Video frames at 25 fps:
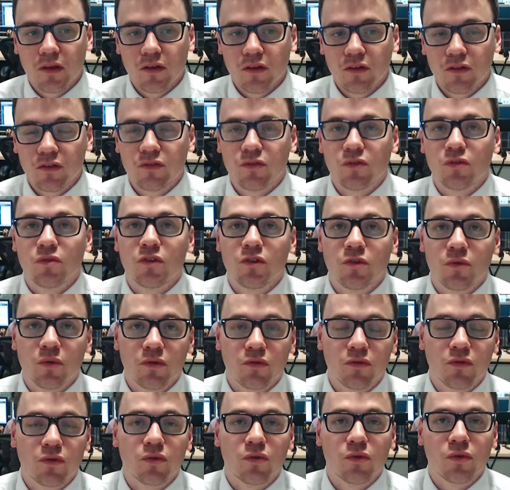Storage
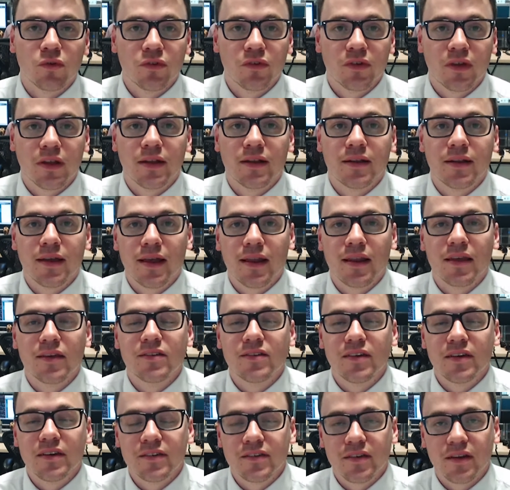withdrawals and
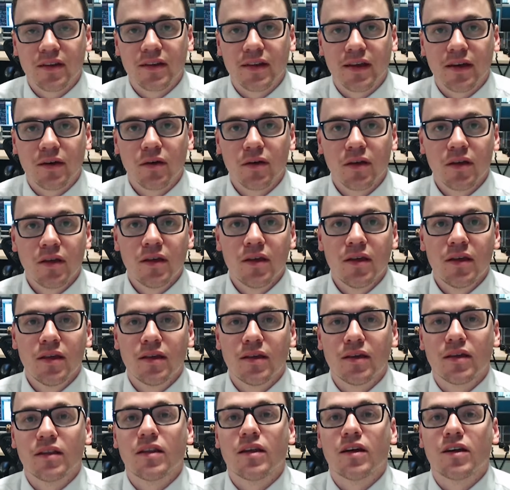LNG send-out
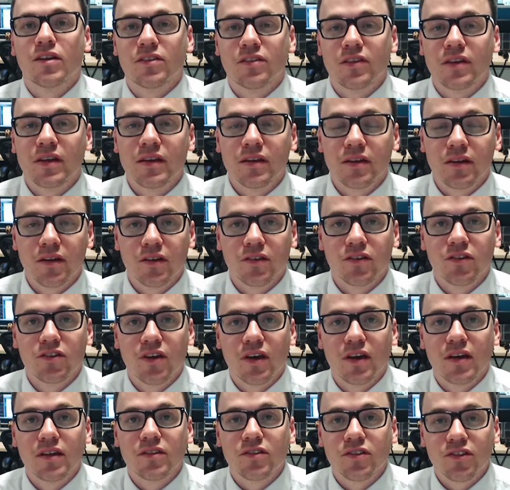are largely
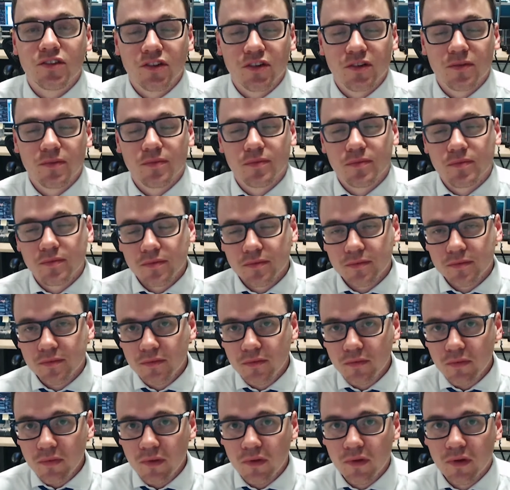unchanged.
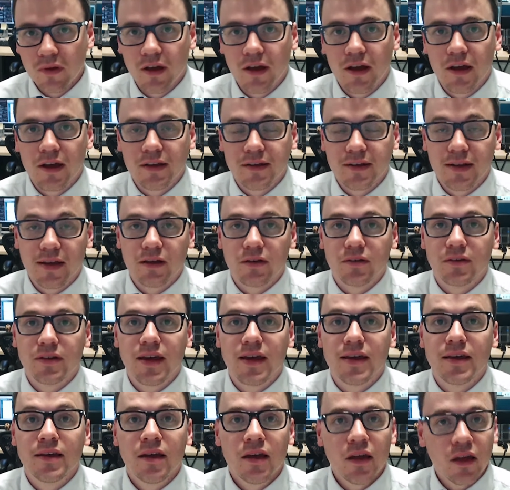Down
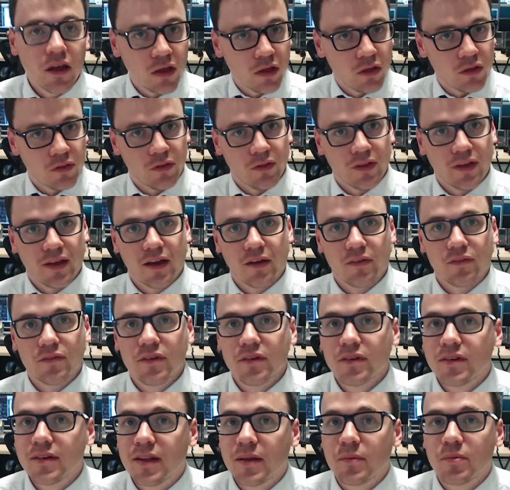day, they have
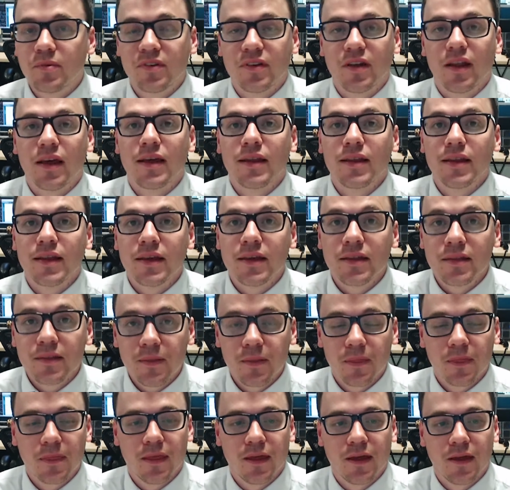dipped slightly.
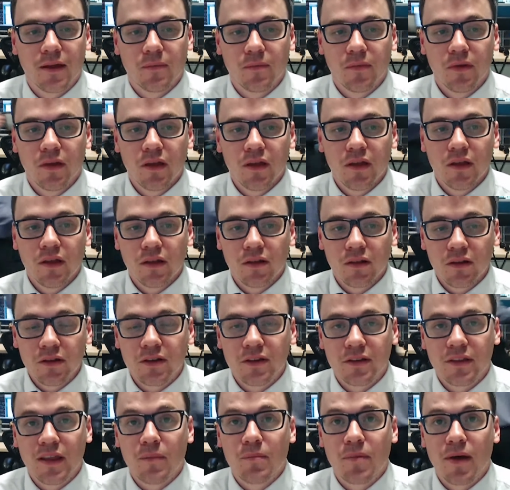Looking
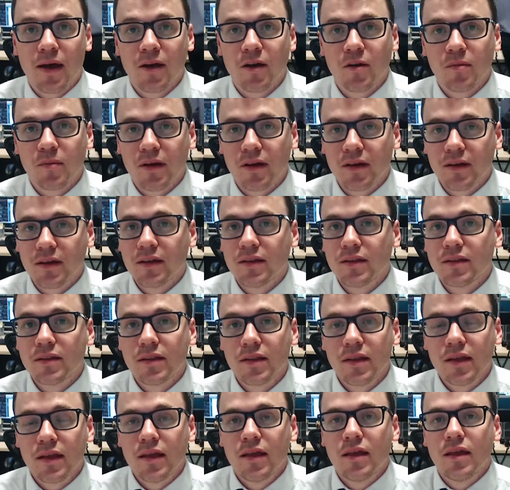at that power market
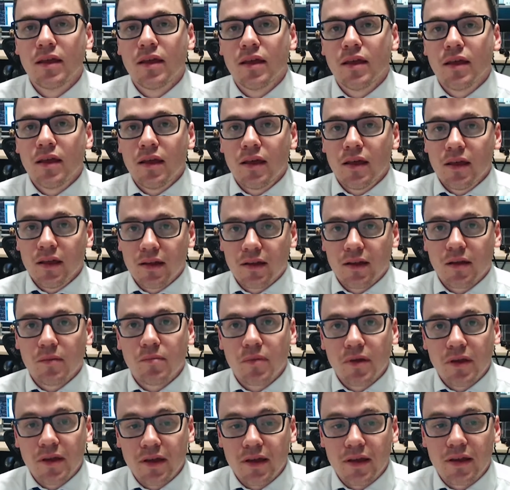
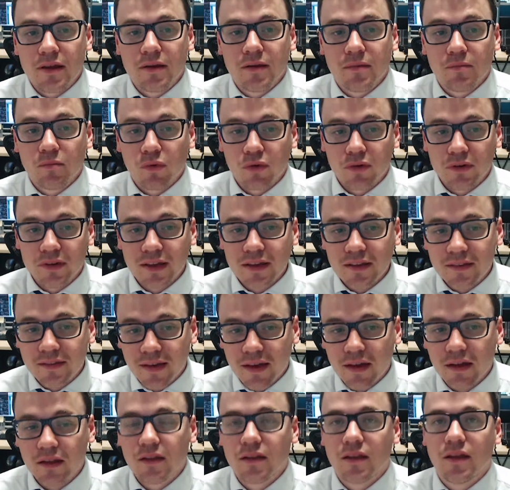number in more
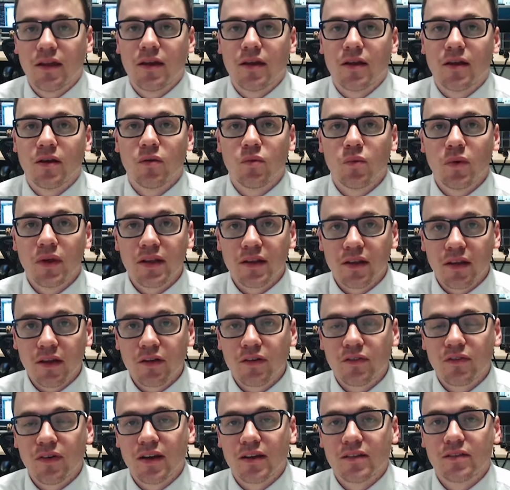detail, wind
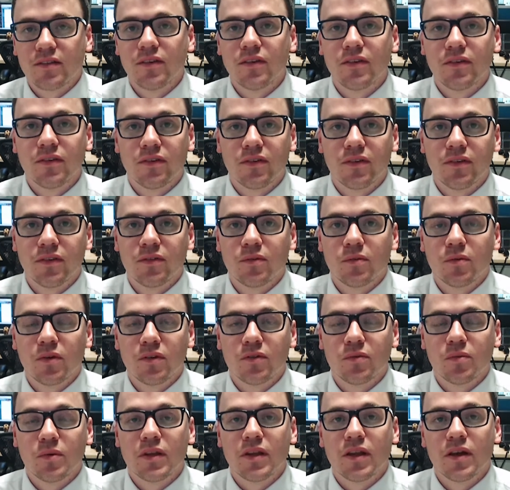load factors,
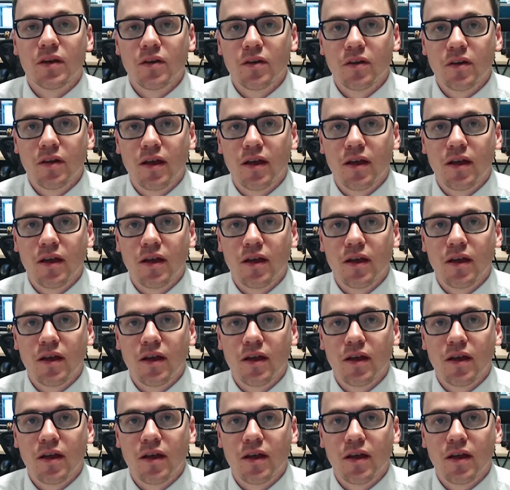as we know,